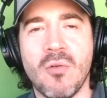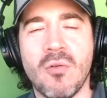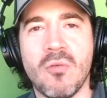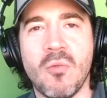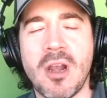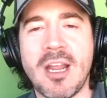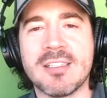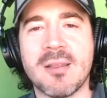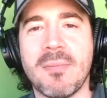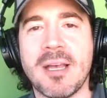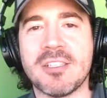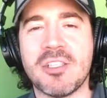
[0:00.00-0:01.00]
what has
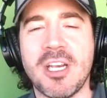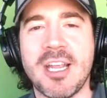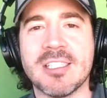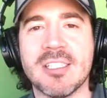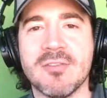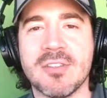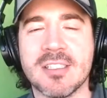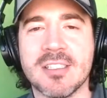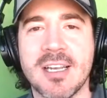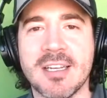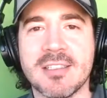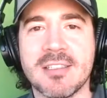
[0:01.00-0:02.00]
the best chance of
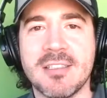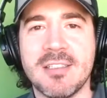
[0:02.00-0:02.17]
success?